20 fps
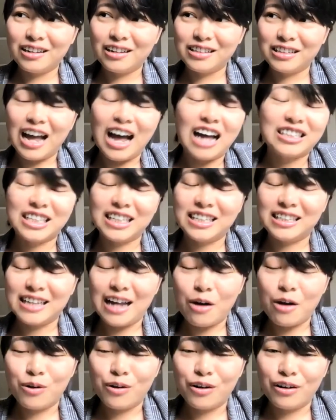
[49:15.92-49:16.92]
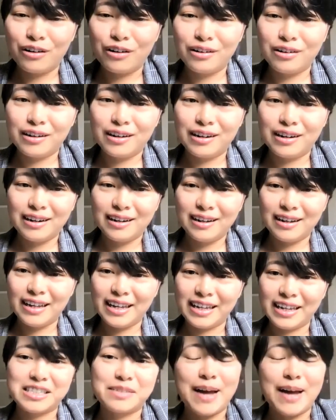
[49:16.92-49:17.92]
not in our
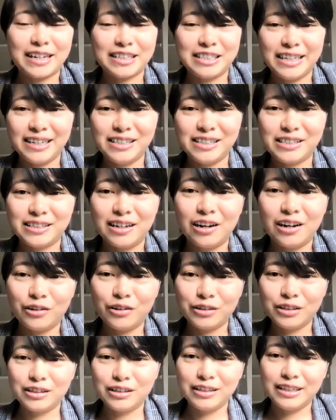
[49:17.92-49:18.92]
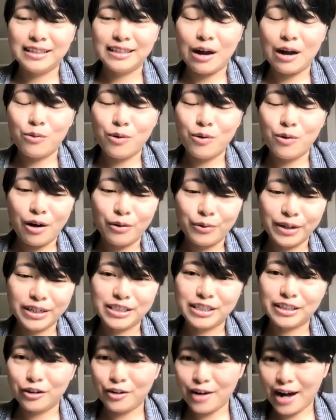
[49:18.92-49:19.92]
expectation or in our
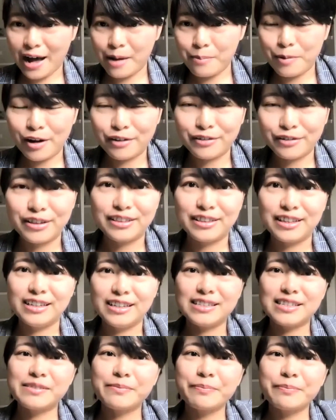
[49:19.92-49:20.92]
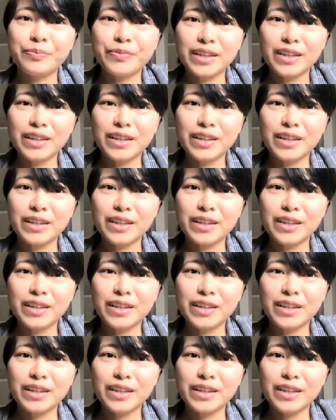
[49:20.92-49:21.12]
original hypothesis.